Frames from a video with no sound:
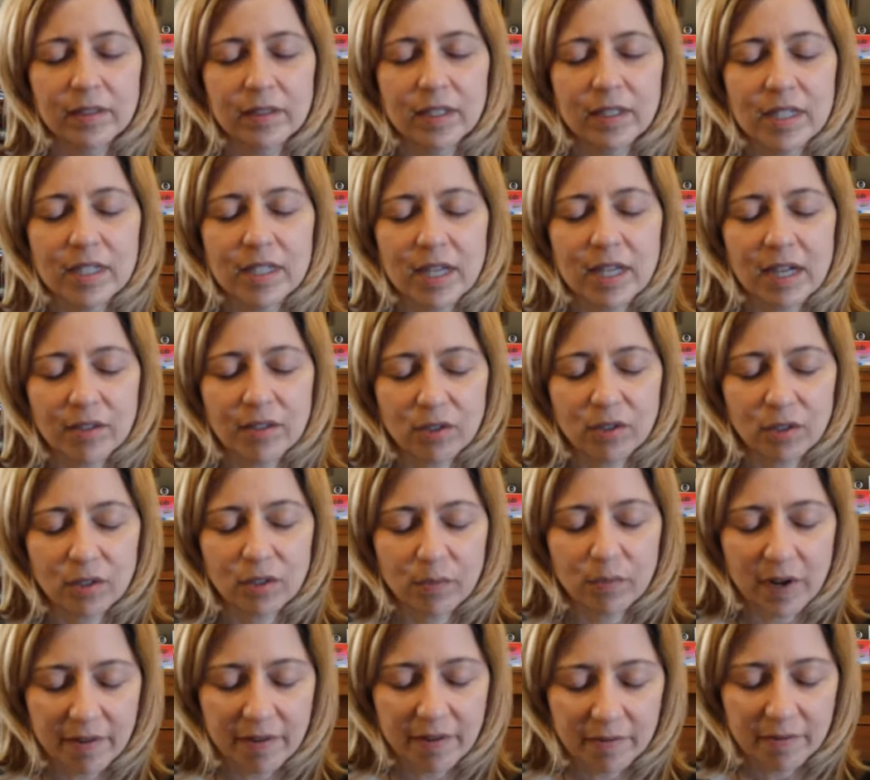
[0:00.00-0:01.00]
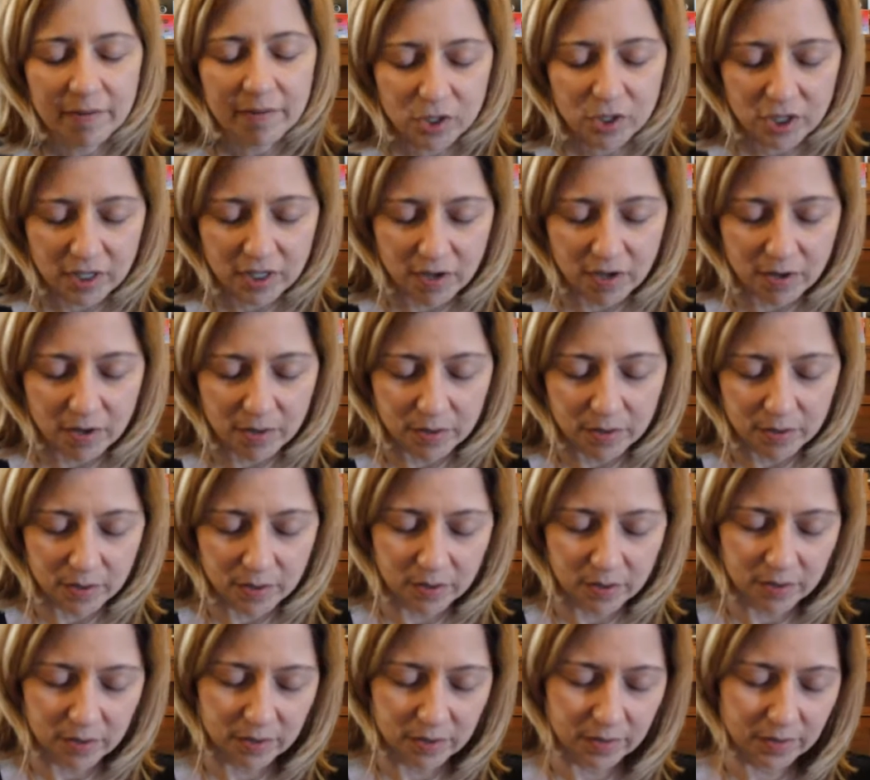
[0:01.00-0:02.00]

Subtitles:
and takes her wherever she goes.